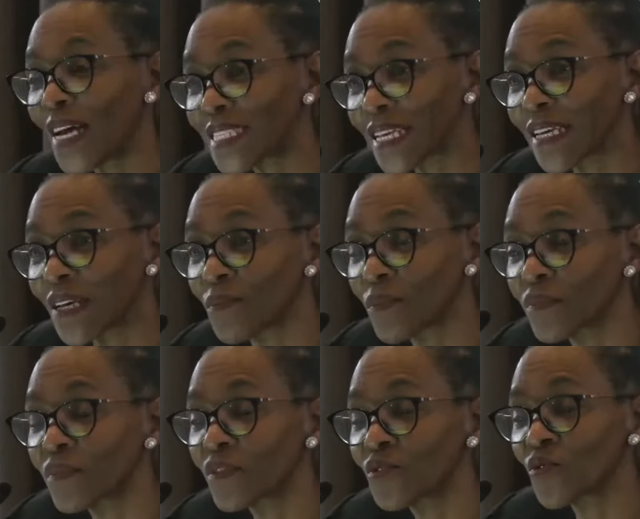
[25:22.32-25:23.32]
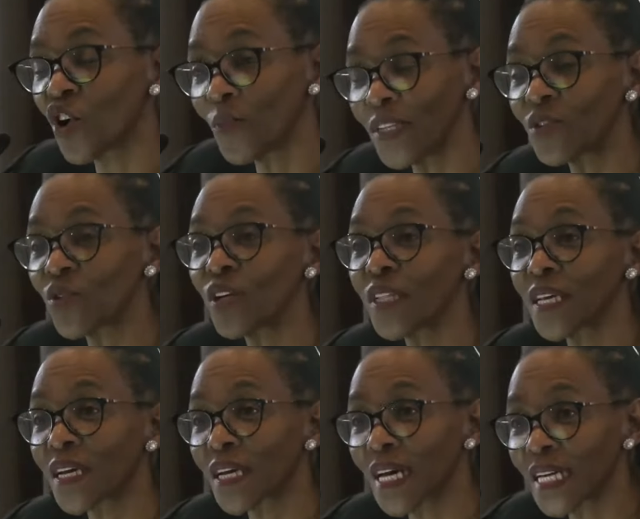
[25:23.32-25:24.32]
you asking him to comment on
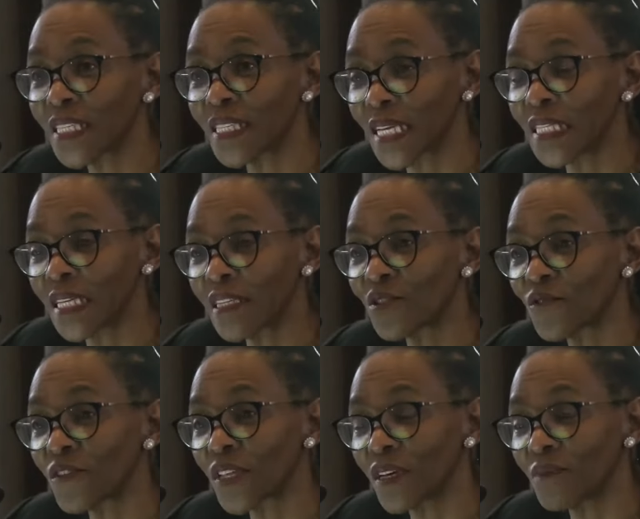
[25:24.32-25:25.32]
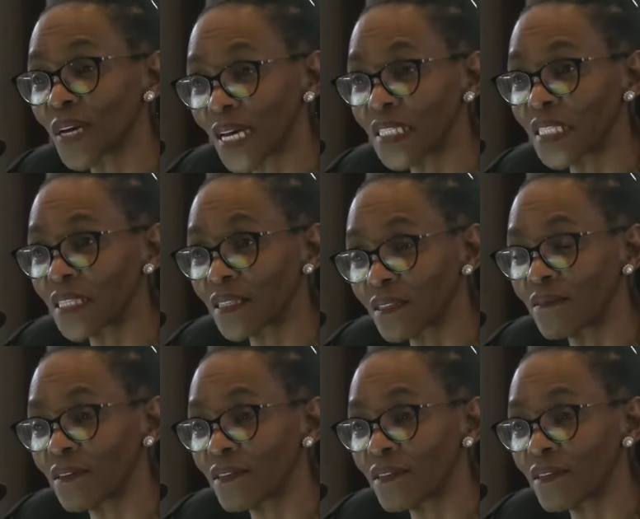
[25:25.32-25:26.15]
the current status of the Makate case?